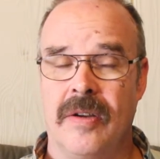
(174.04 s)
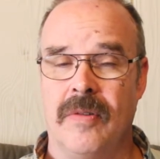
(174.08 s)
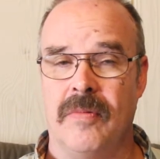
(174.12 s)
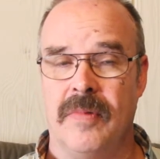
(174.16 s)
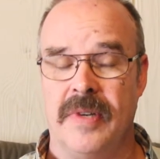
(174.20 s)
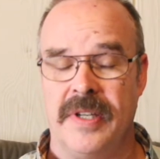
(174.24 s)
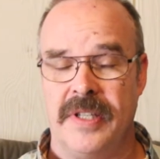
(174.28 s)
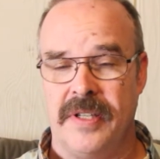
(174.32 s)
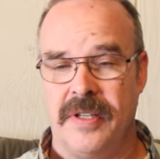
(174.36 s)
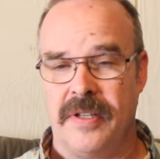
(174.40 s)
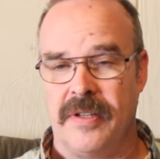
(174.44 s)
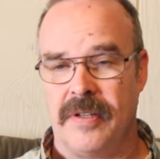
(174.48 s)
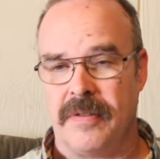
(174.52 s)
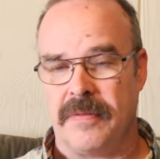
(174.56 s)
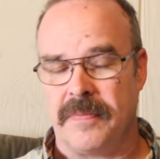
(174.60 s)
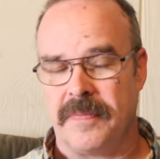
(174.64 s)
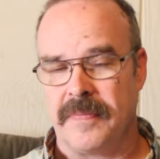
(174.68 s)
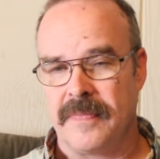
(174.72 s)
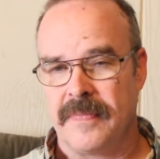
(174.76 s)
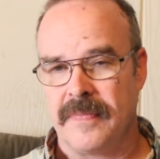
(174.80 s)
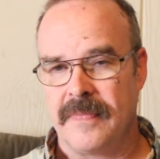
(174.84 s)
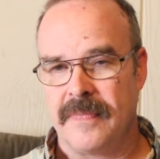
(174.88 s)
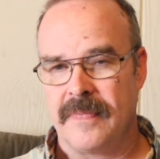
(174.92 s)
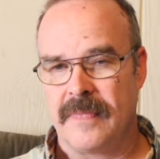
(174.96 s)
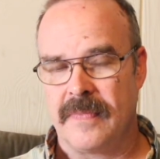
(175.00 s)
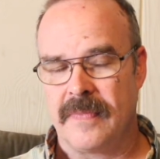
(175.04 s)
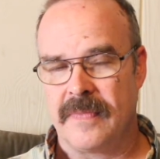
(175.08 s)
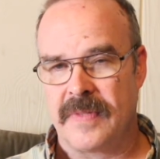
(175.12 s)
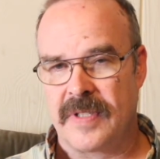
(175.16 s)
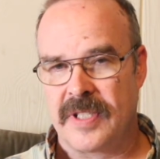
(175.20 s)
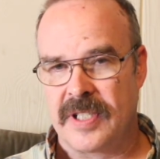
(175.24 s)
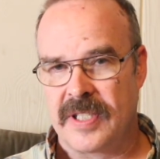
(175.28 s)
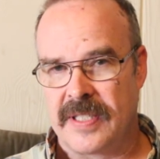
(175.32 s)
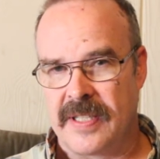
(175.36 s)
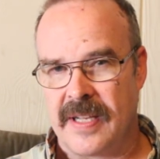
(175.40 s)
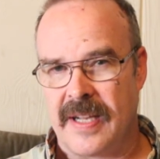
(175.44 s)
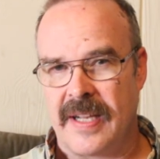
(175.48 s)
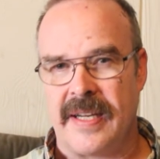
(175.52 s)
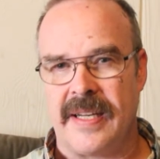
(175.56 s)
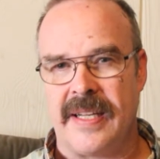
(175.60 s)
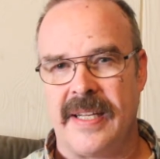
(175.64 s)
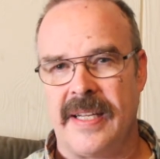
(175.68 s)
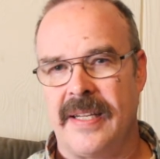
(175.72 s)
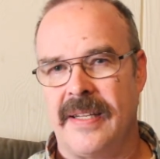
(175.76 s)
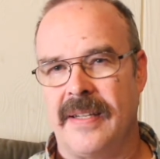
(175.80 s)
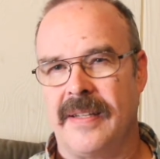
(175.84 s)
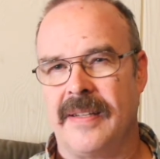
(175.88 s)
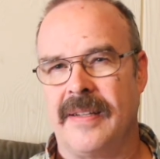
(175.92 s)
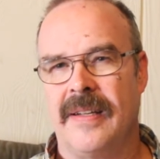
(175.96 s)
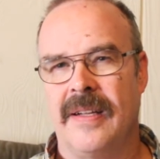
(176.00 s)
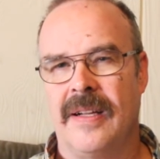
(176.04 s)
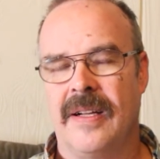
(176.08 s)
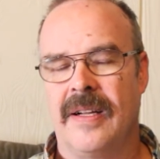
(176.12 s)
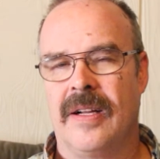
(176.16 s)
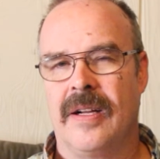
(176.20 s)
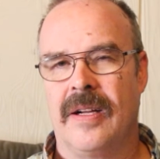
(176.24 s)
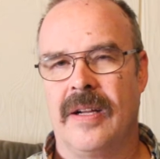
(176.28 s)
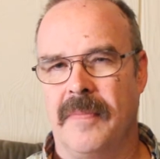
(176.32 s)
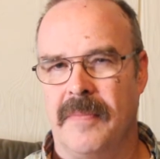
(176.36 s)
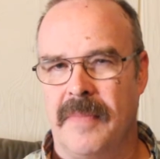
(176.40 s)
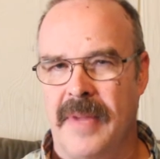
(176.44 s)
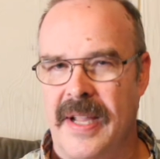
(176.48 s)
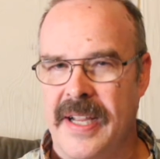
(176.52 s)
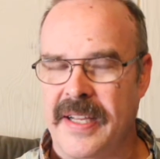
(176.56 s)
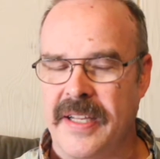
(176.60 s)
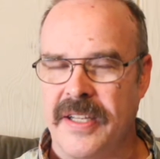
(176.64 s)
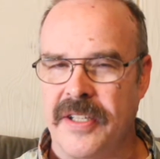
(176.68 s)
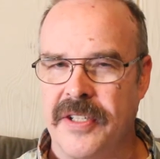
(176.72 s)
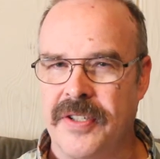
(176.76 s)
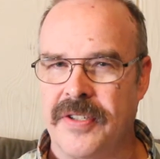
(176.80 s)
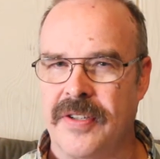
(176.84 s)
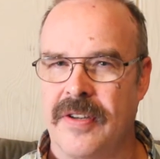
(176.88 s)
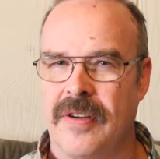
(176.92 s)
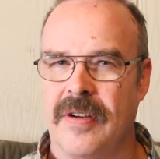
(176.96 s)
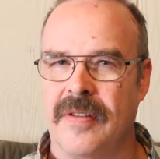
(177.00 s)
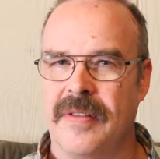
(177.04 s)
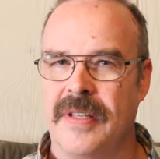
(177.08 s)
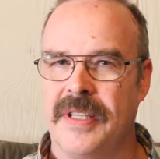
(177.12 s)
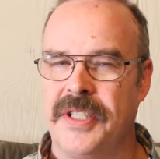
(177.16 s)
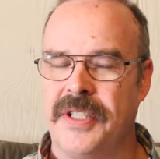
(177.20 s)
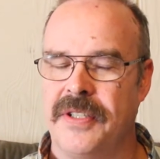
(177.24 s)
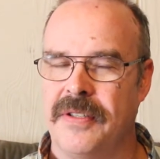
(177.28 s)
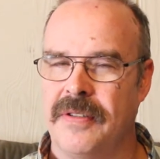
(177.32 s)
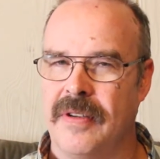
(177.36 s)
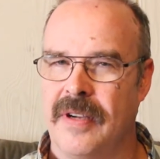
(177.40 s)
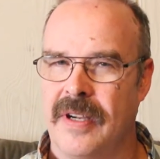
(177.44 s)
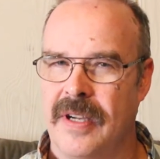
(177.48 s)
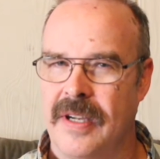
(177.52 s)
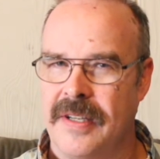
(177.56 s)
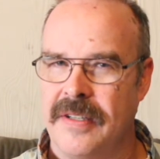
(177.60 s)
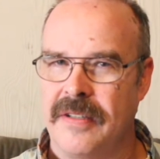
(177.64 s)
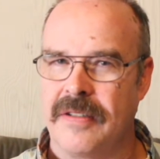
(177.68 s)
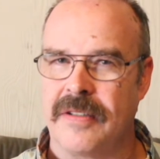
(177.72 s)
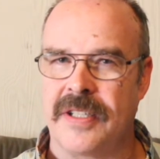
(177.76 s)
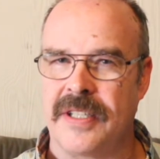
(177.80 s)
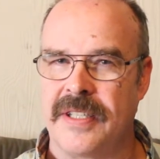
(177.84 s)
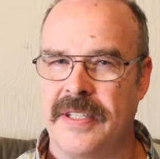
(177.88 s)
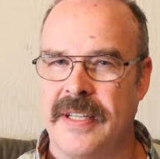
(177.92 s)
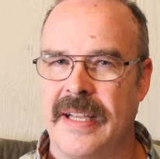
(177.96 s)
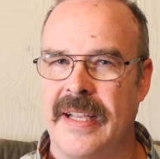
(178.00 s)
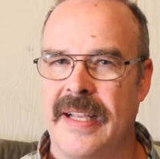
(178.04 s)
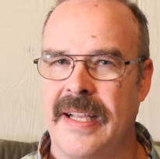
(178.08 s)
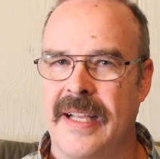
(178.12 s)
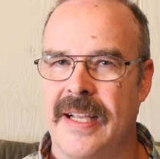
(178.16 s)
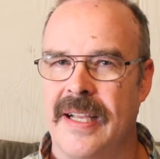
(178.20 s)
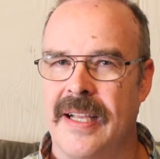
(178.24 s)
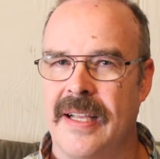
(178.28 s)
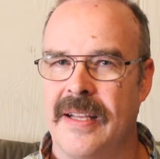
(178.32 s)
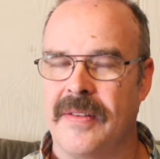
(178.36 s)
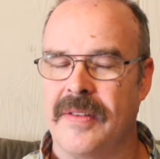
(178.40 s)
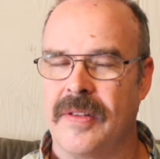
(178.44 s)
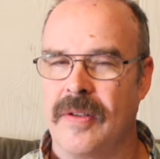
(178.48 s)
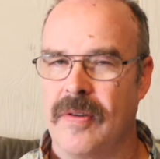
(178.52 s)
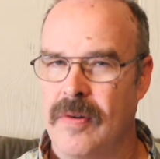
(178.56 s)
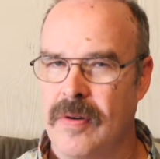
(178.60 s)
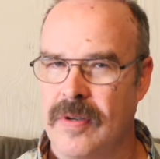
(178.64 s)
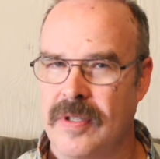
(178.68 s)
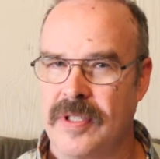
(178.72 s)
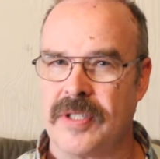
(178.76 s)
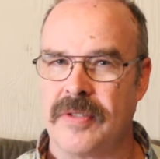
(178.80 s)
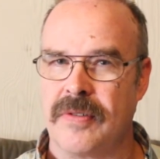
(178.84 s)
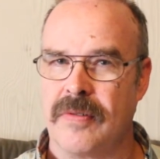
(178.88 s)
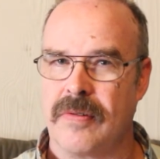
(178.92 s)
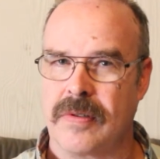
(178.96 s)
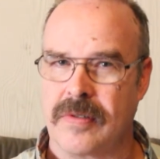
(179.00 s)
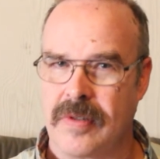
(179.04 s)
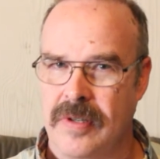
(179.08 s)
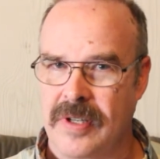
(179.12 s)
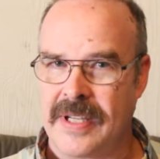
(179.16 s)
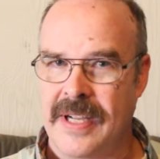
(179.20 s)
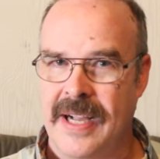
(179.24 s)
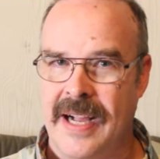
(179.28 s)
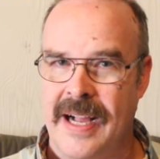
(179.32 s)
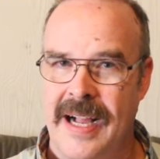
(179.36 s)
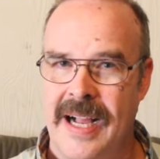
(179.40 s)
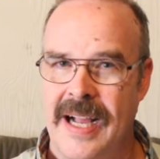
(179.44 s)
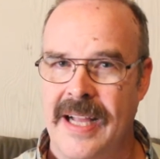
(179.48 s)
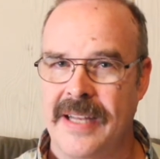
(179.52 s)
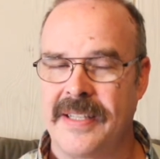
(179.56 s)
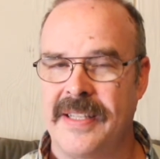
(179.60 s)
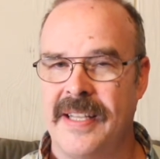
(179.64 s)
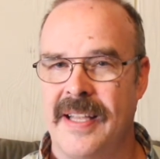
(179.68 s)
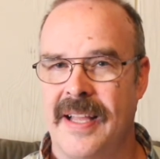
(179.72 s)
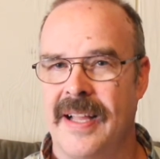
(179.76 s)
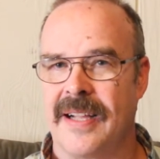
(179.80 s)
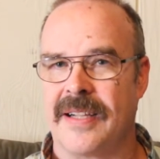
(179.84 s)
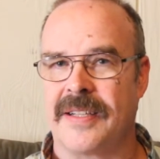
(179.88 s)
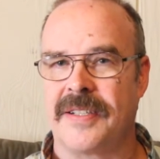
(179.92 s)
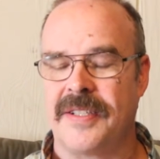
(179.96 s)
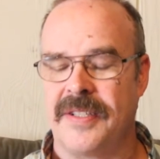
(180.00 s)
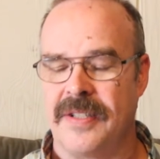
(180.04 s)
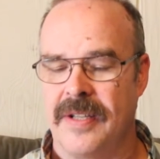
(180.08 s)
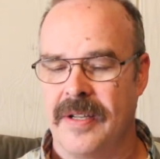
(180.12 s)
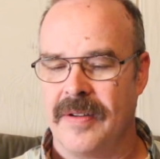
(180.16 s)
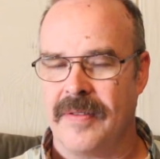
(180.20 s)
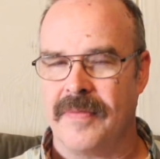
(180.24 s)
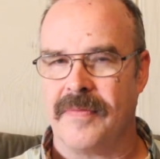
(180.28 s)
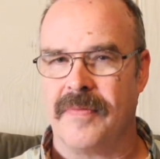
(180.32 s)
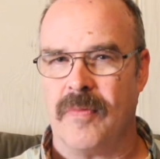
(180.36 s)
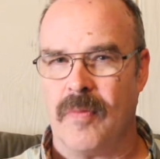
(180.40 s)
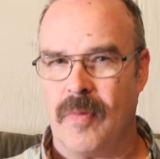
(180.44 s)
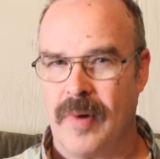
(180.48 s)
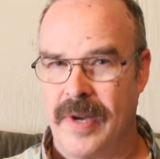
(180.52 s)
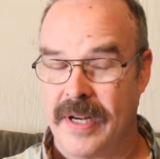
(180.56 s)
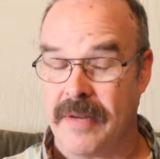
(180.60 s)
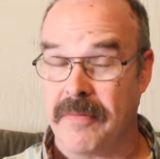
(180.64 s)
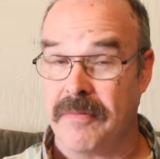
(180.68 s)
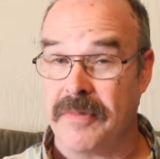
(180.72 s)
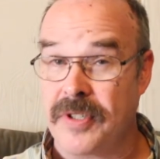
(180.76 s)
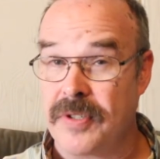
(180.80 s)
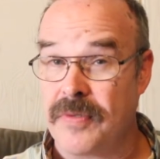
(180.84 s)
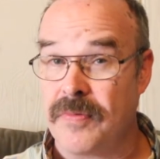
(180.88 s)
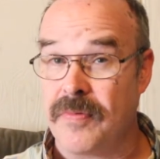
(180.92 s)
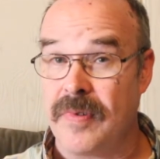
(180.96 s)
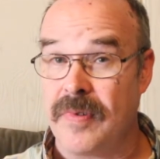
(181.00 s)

when you study making sure that you understand the historical context of when it was